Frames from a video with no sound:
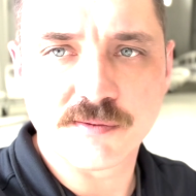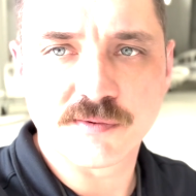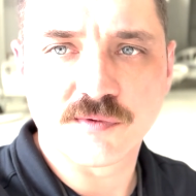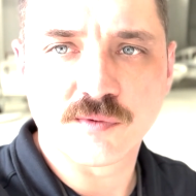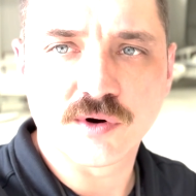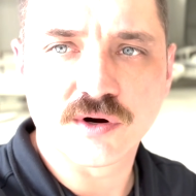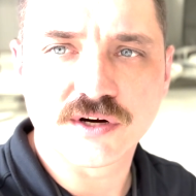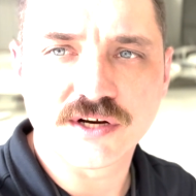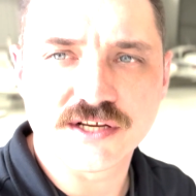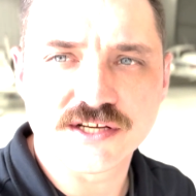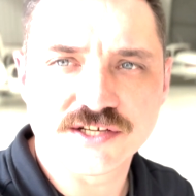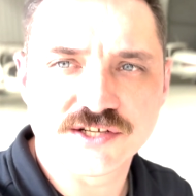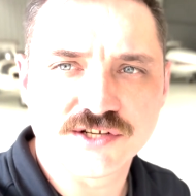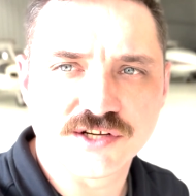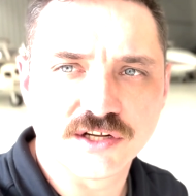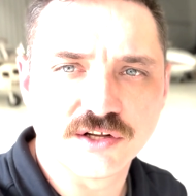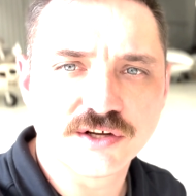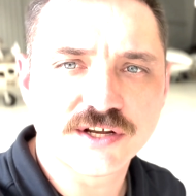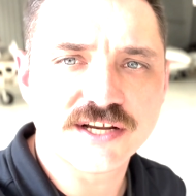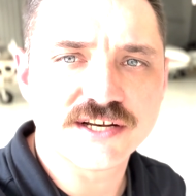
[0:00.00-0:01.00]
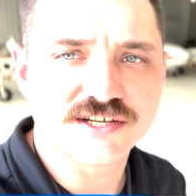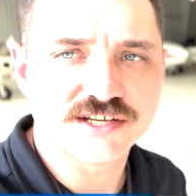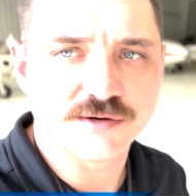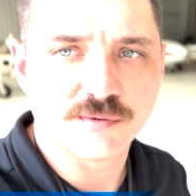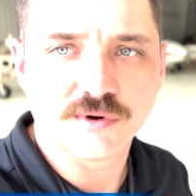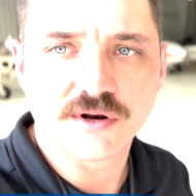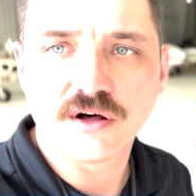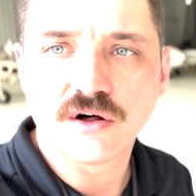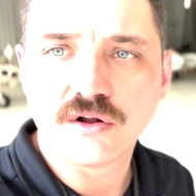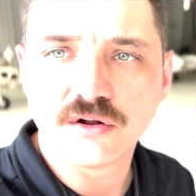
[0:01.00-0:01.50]
work is to look and see
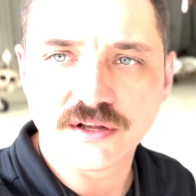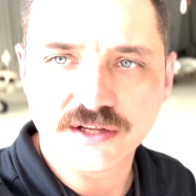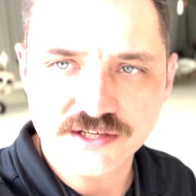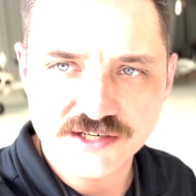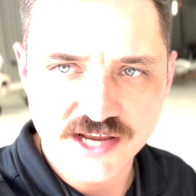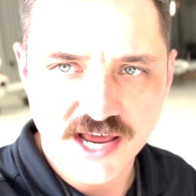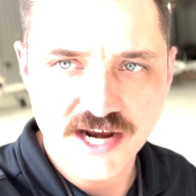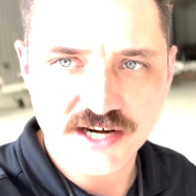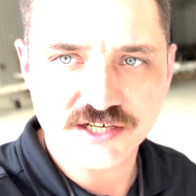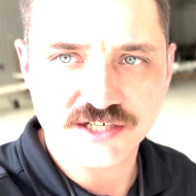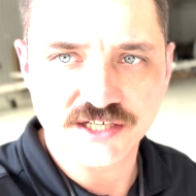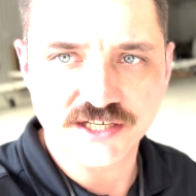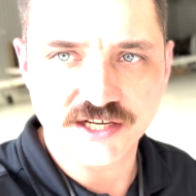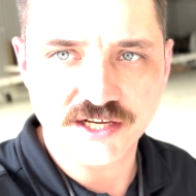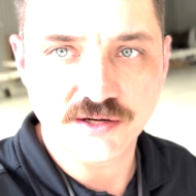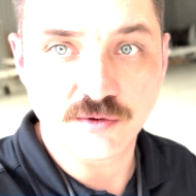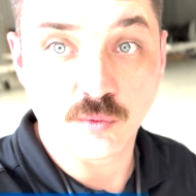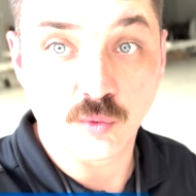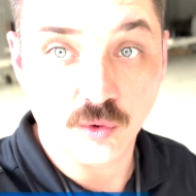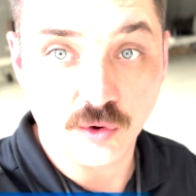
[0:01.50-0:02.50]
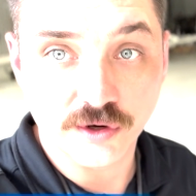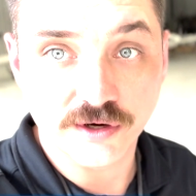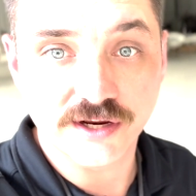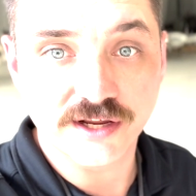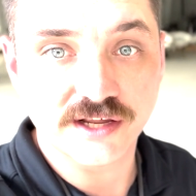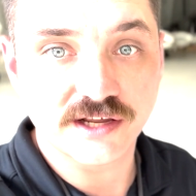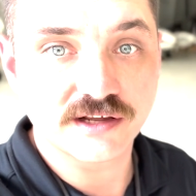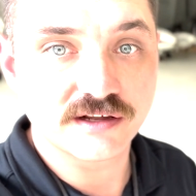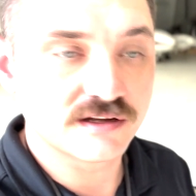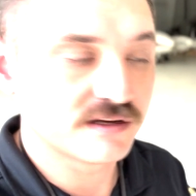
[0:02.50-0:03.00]
what all is actually
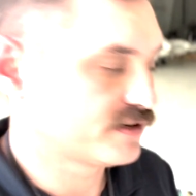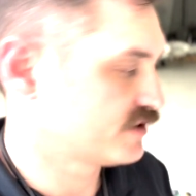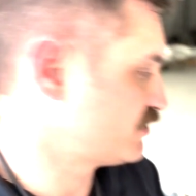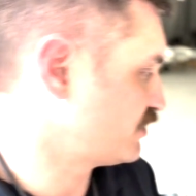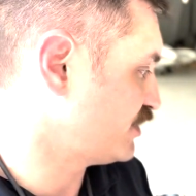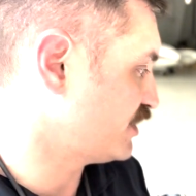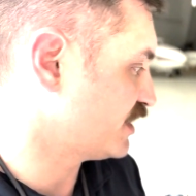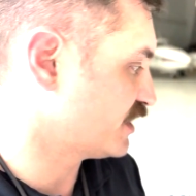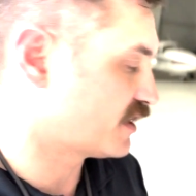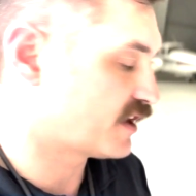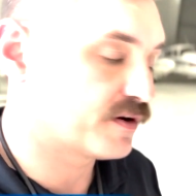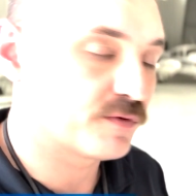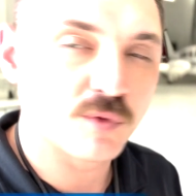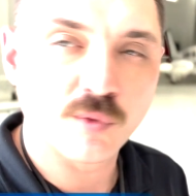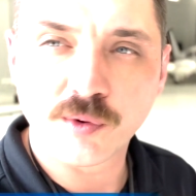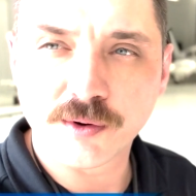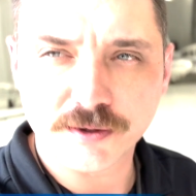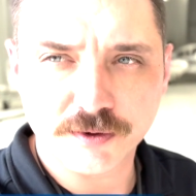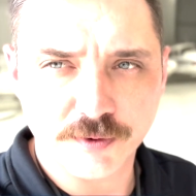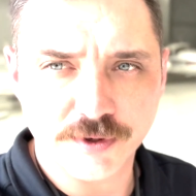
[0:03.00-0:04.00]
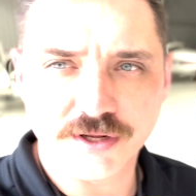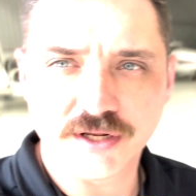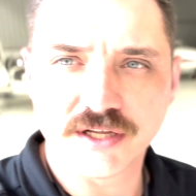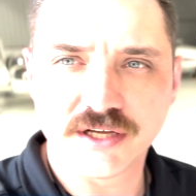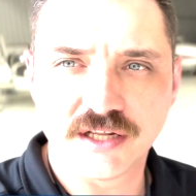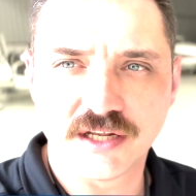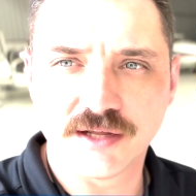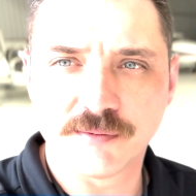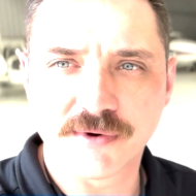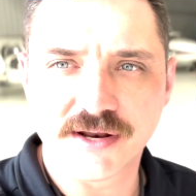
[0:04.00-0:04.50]
working, so you can quickly
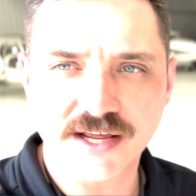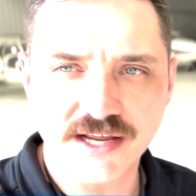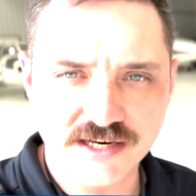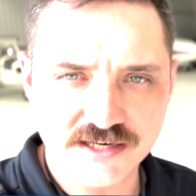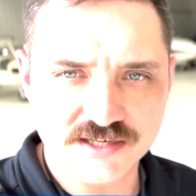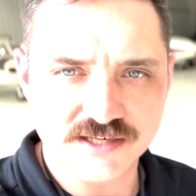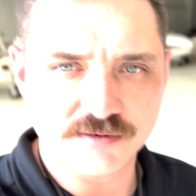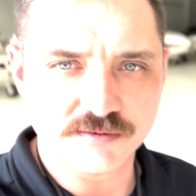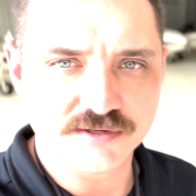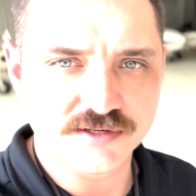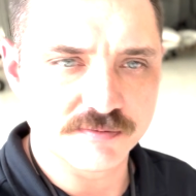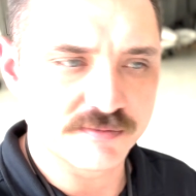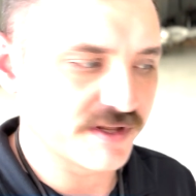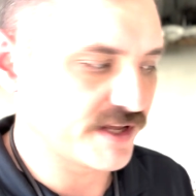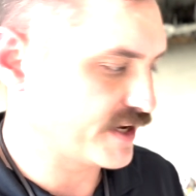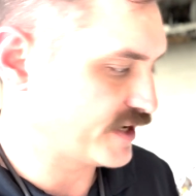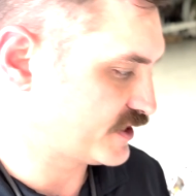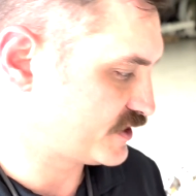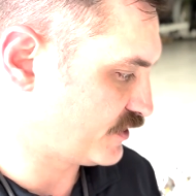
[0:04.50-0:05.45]
eliminate some things.